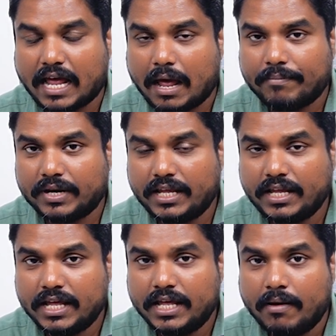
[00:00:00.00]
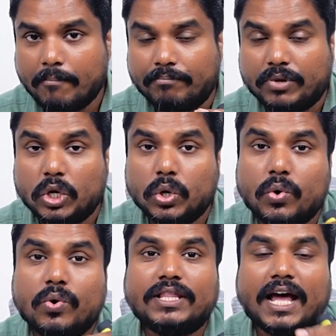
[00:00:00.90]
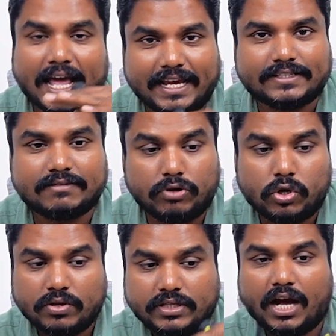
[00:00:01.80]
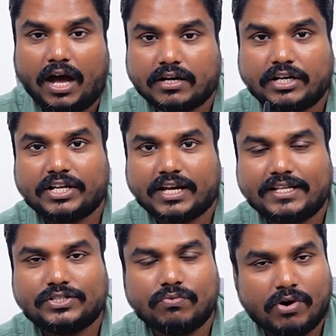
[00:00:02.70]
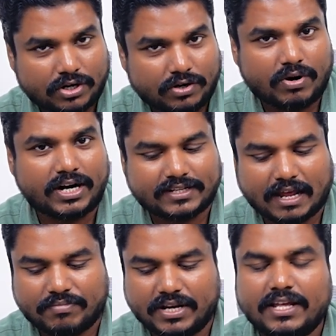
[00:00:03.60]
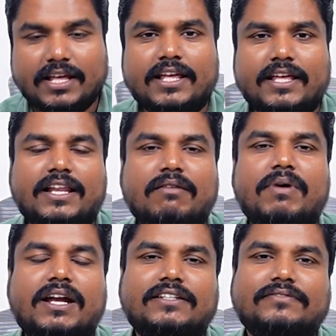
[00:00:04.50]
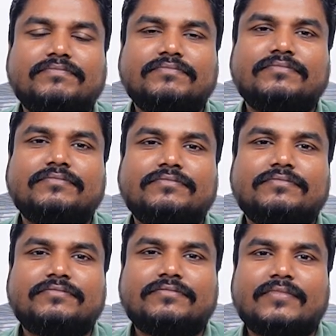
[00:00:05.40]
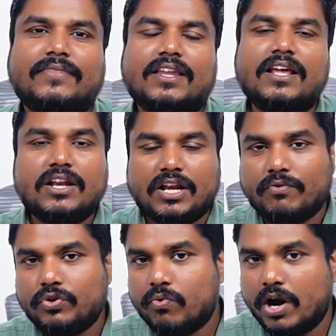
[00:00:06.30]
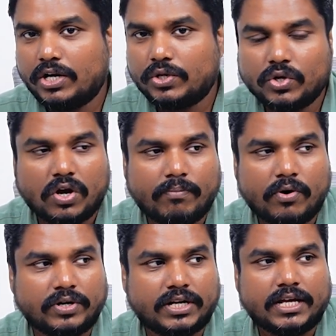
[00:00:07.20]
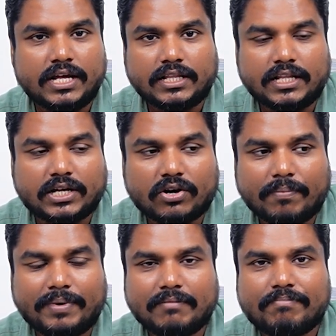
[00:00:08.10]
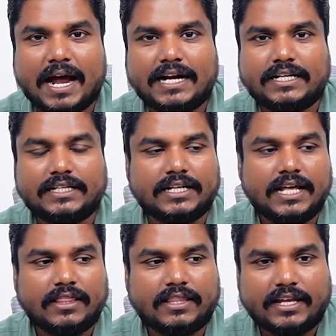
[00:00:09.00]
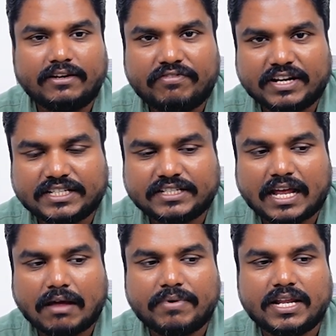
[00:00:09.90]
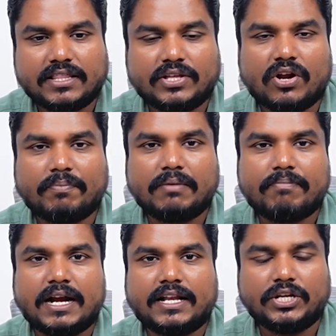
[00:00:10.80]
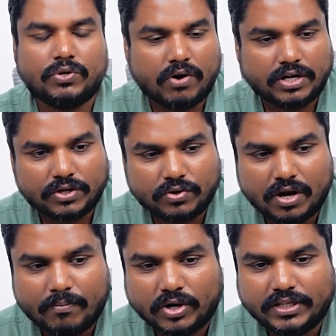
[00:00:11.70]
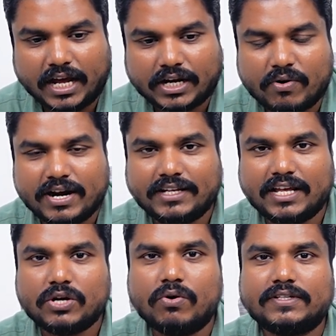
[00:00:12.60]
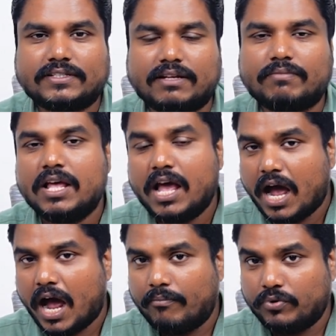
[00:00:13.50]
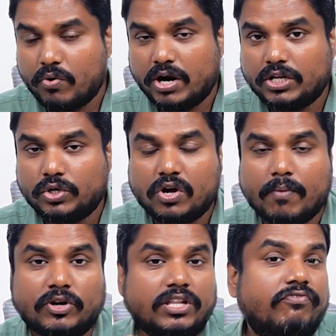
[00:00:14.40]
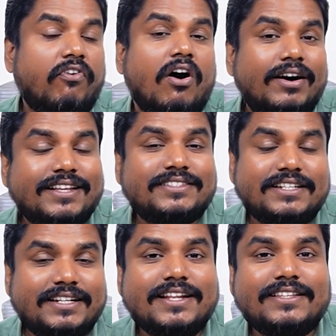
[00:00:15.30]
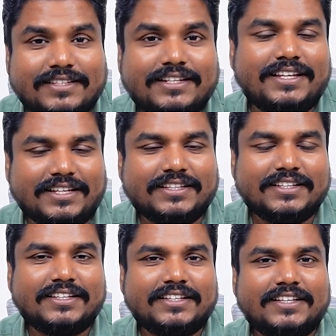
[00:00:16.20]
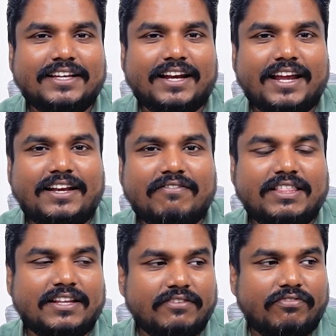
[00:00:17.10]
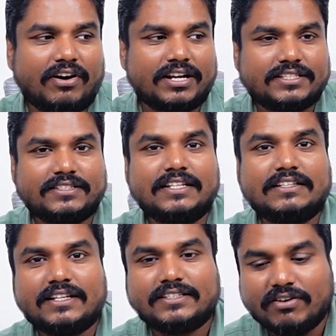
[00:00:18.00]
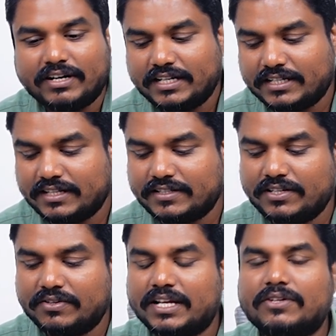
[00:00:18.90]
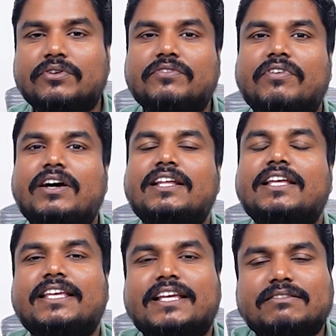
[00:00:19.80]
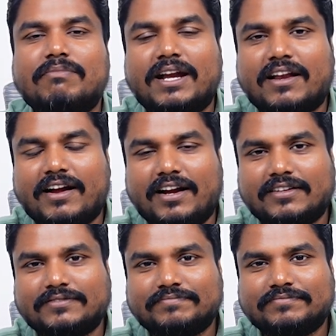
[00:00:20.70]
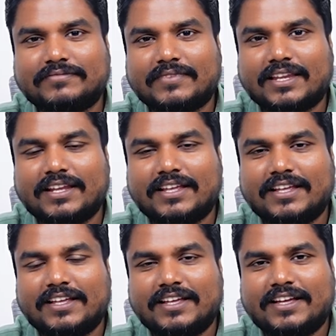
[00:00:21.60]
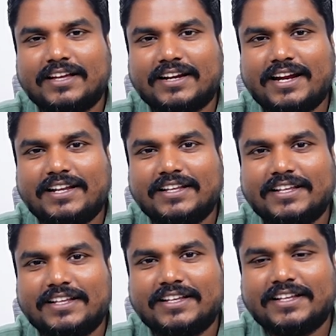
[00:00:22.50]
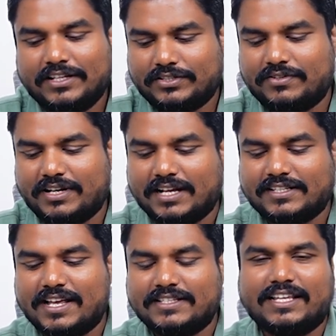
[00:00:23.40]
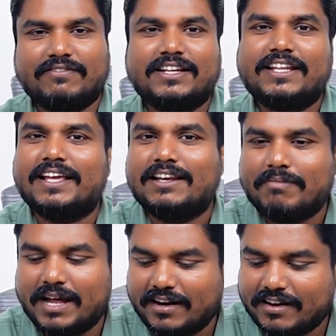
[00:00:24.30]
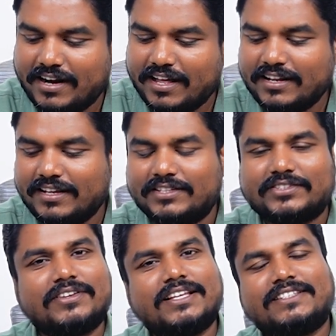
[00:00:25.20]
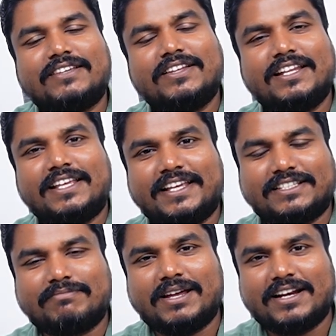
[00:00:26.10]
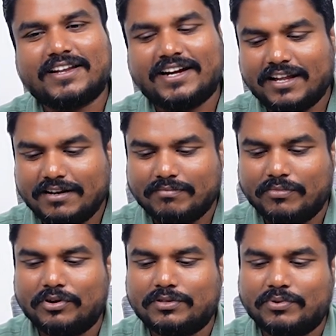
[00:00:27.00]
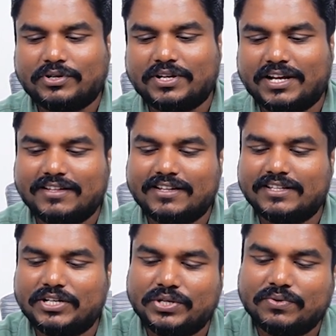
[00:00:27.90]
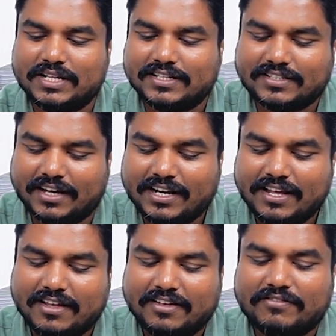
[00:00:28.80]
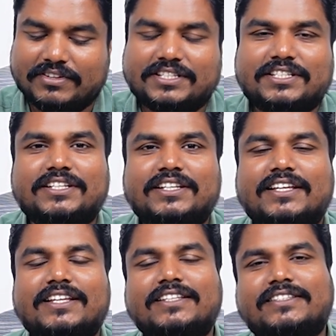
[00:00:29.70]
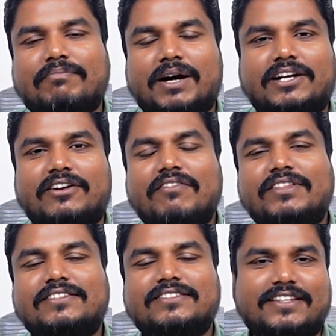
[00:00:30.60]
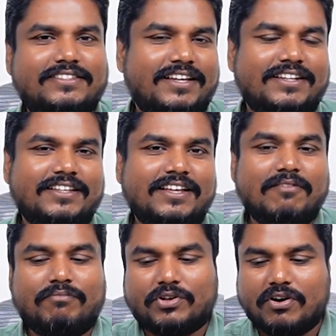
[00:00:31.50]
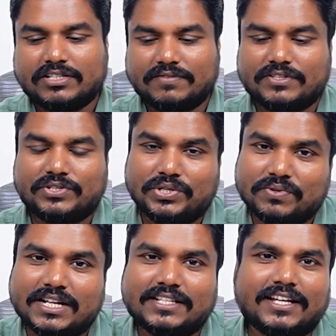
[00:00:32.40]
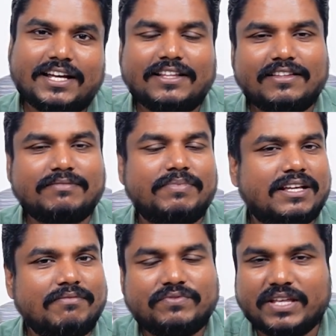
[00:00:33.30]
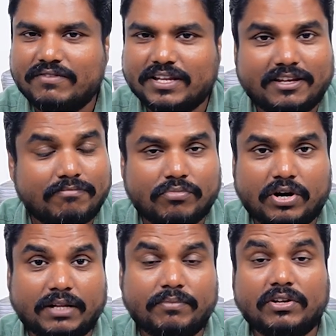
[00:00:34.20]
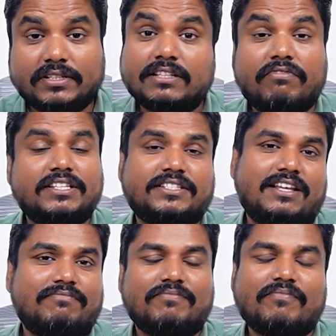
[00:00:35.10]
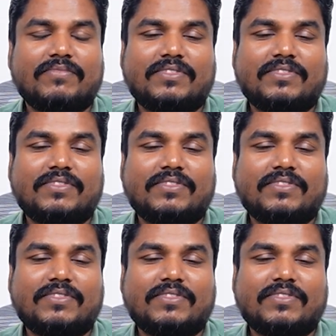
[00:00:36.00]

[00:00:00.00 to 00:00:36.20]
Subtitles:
happening below the ice, below the Arctic ice, you want to know what is happening, L band. Now you want to know about the cropping pattern, the infections happening in the cropping pattern, you want to know about the aquatic ecosystem, you want to know about the forest density, right? Whether the forest is increasing or decreasing, you can go for S band radar, right? So NASA has given L band radar, ISRO has given S band radar, both put together is a dual SAR, which is a part of this NISAR. Because of this dual SAR, this becomes very, very important because it's the first time,